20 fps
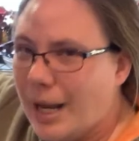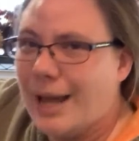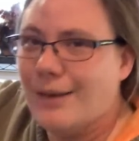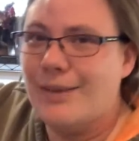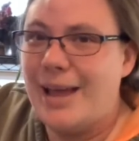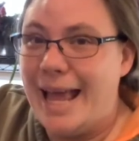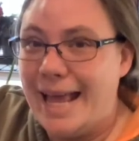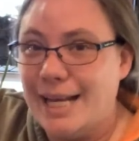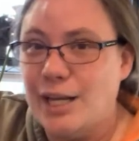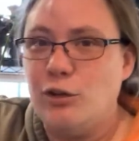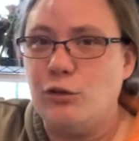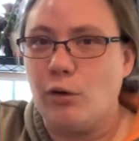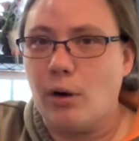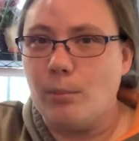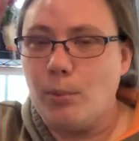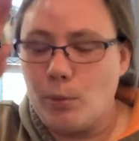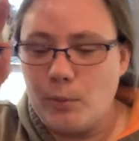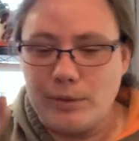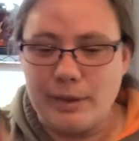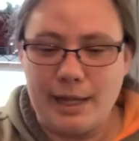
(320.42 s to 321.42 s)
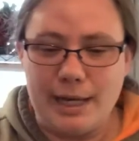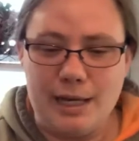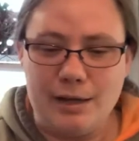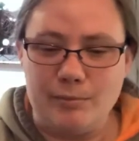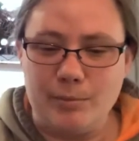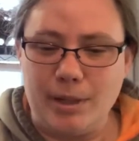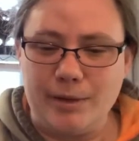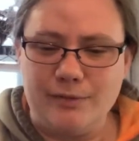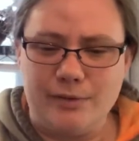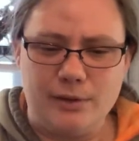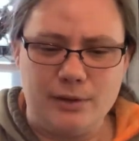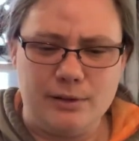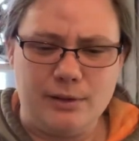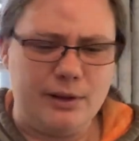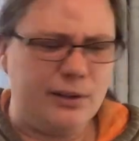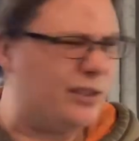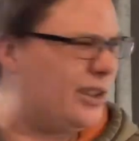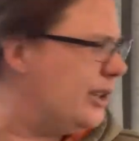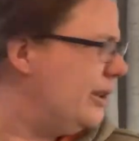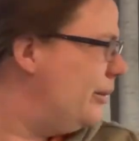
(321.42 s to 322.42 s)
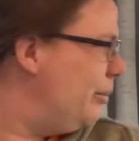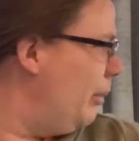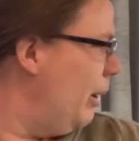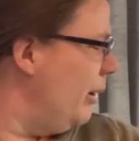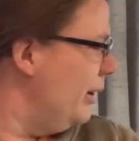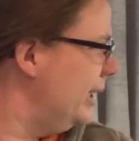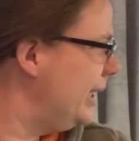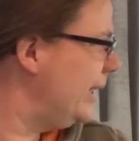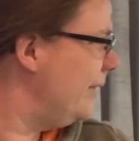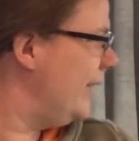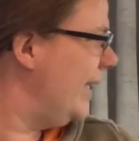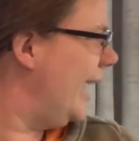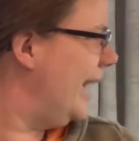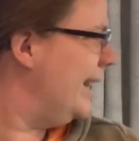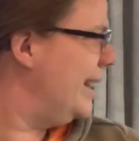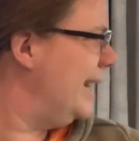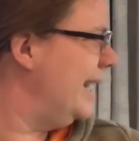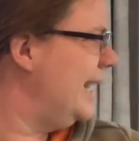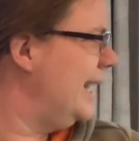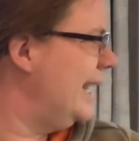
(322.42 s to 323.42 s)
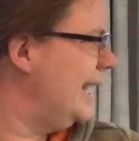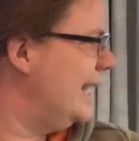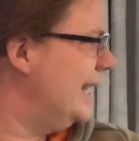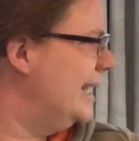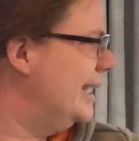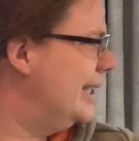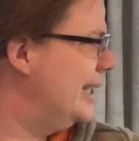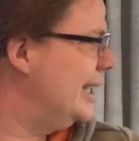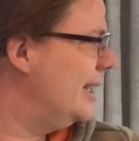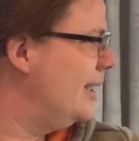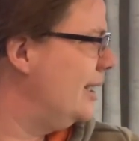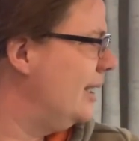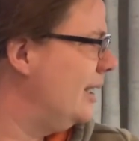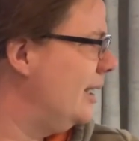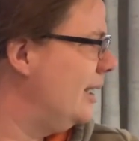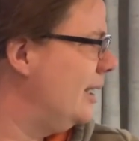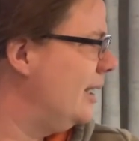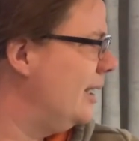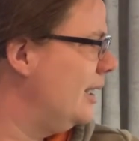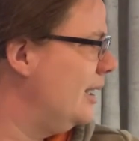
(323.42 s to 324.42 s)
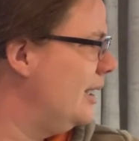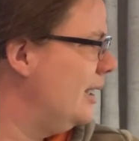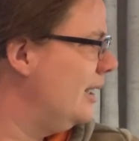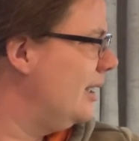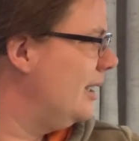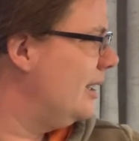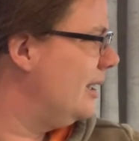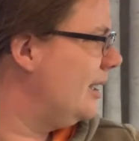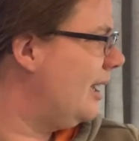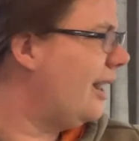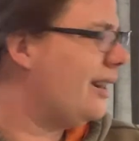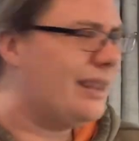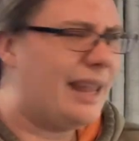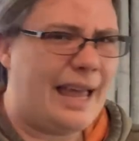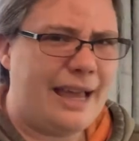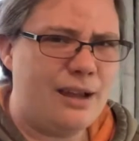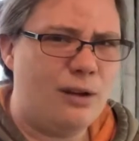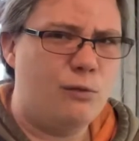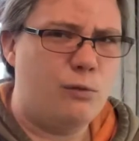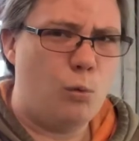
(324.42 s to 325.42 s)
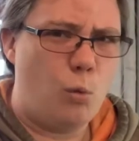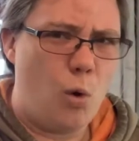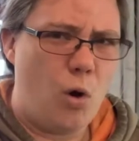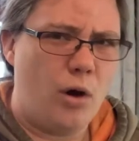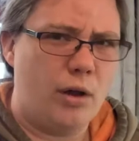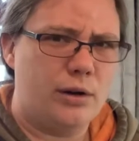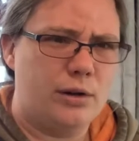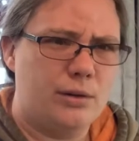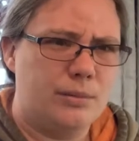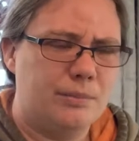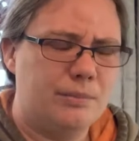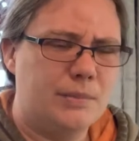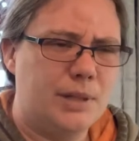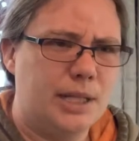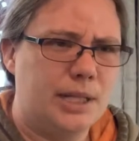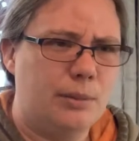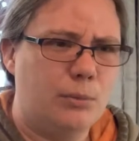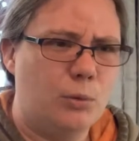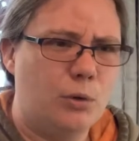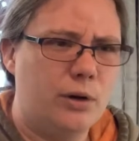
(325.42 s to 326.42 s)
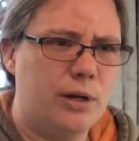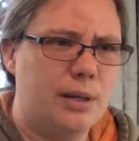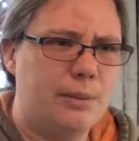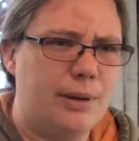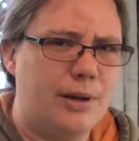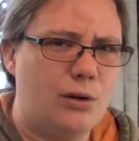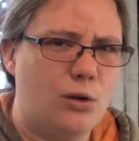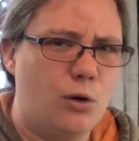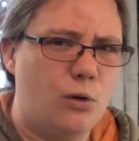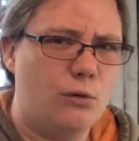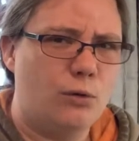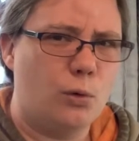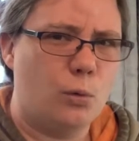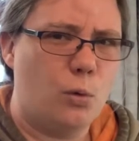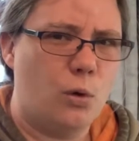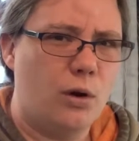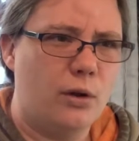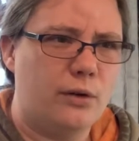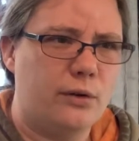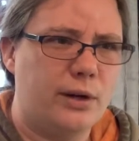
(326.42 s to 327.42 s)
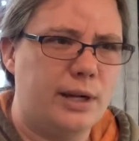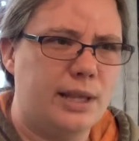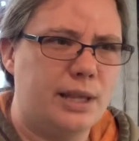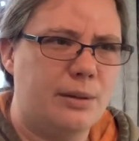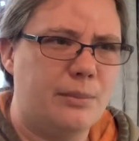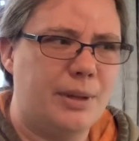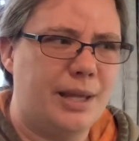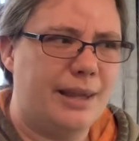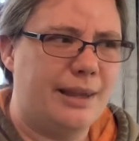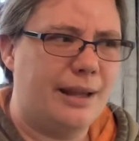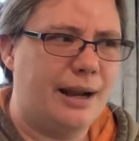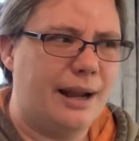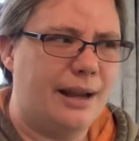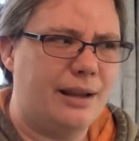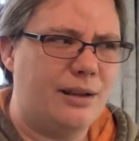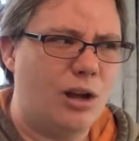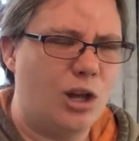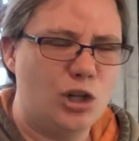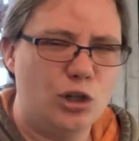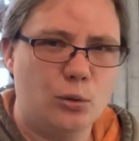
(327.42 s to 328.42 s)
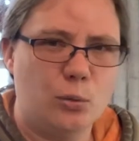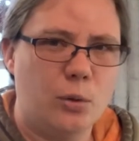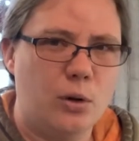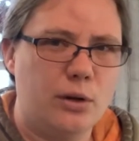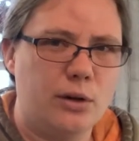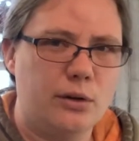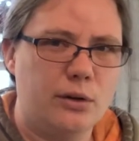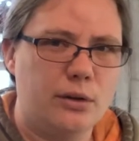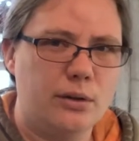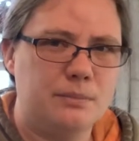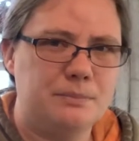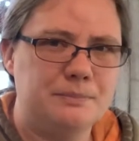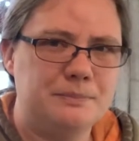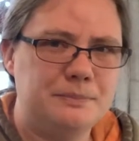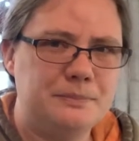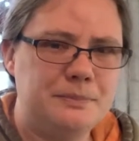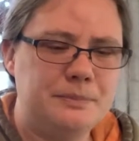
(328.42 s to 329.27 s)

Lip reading: have any trouble with any of my philodendrons. Most of it, I think, is a lack of water, because I'm worried about overwatering them and then I underwater them.